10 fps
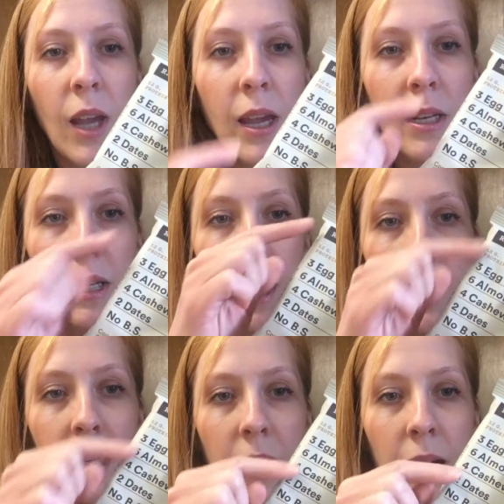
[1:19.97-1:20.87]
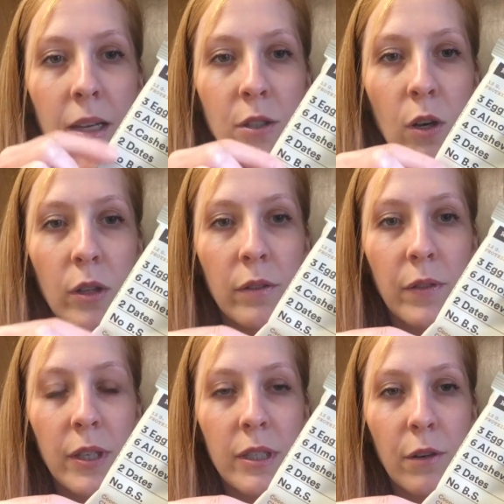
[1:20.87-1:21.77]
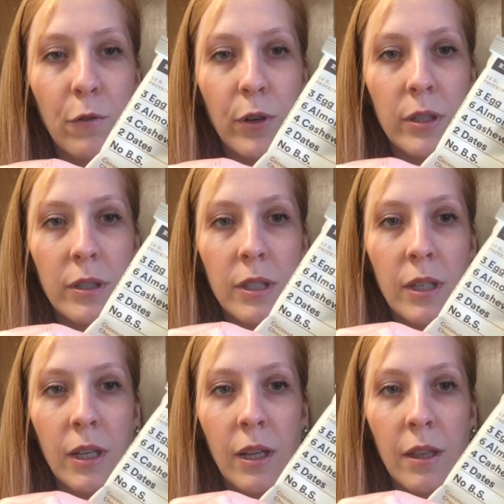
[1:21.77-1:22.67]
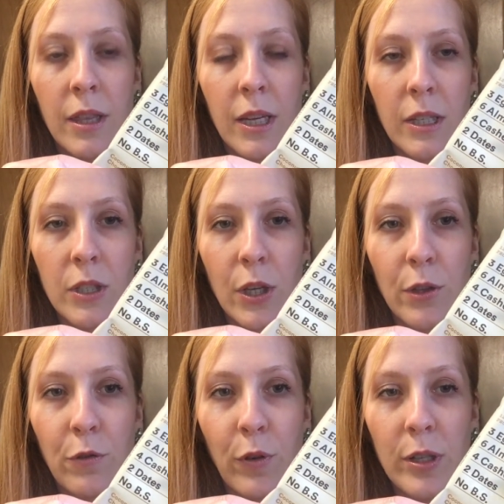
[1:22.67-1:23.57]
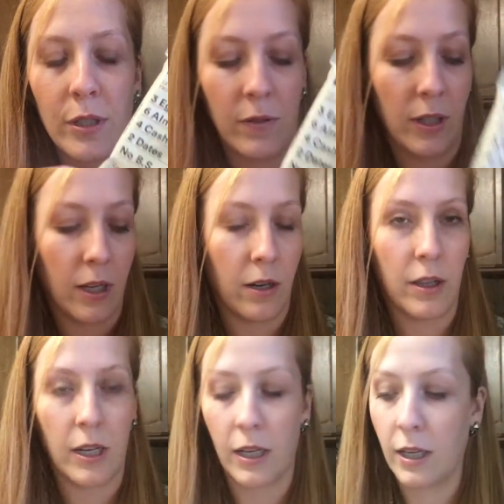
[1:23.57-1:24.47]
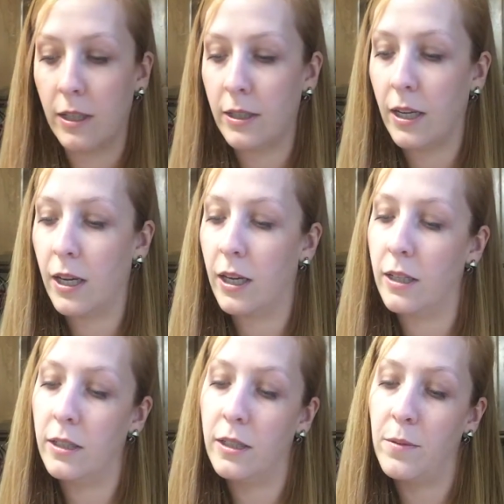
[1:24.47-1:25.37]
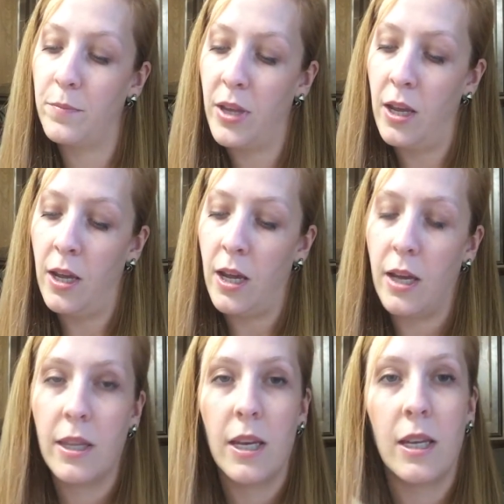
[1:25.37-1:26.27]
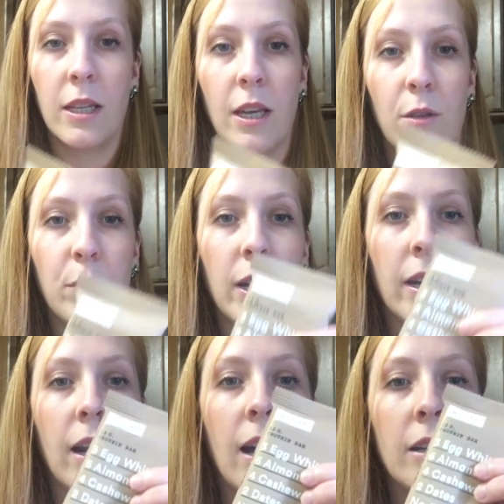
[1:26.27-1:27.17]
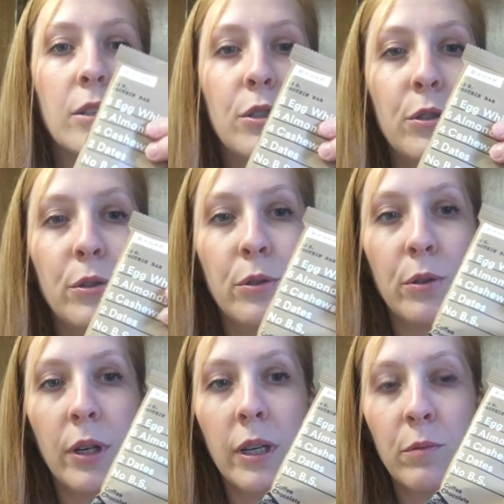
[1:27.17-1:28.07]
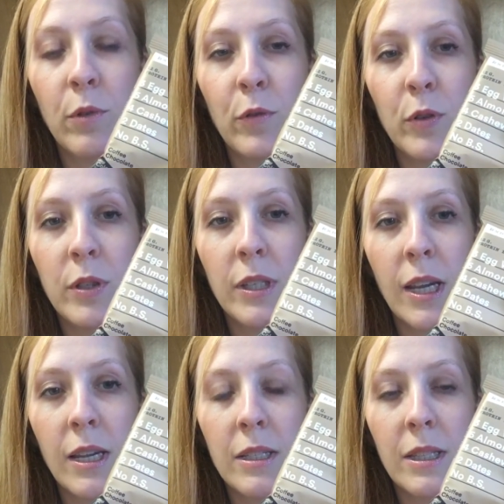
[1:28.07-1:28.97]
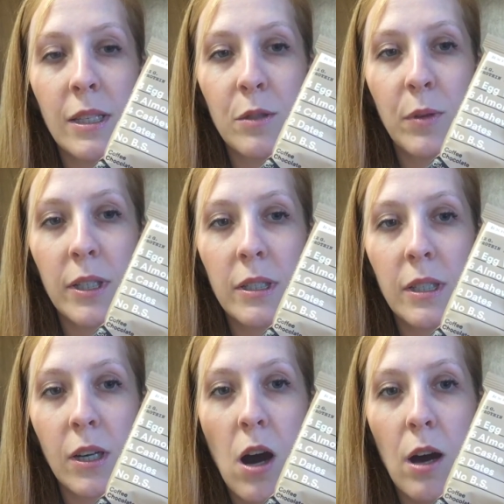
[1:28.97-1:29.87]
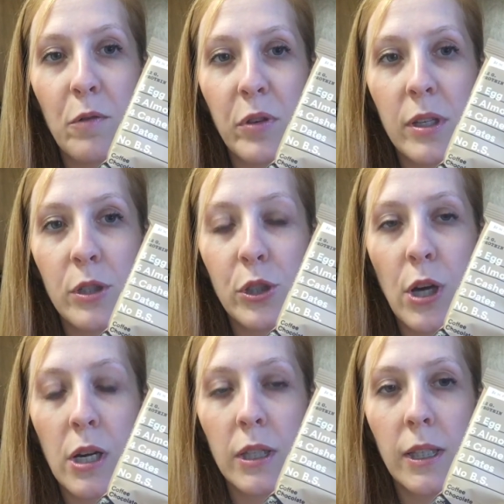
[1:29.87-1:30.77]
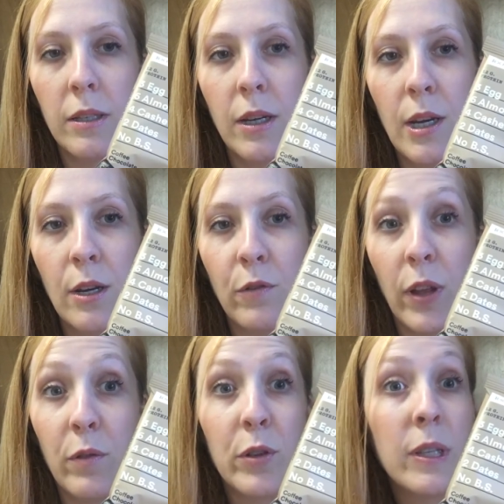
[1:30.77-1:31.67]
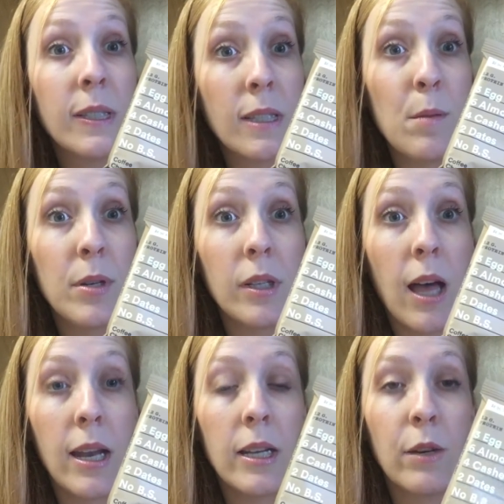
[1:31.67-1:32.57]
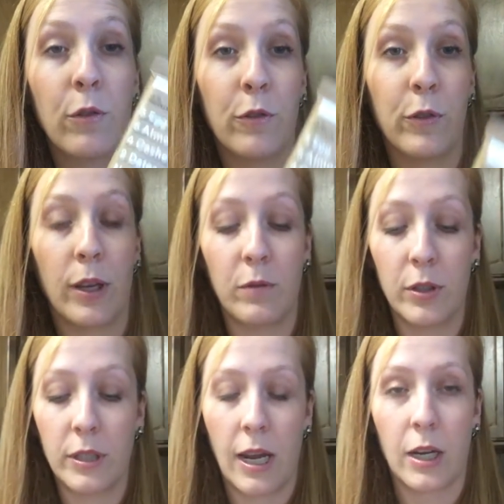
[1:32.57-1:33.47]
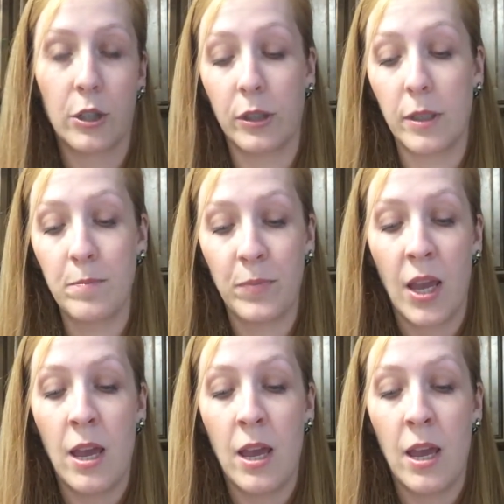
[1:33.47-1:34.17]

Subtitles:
and again, it has all of the different things on the front of it there that it contains. And then the other one I got to review today is this one. It's the coffee and chocolate flavor. These come in a lot of different flavors actually.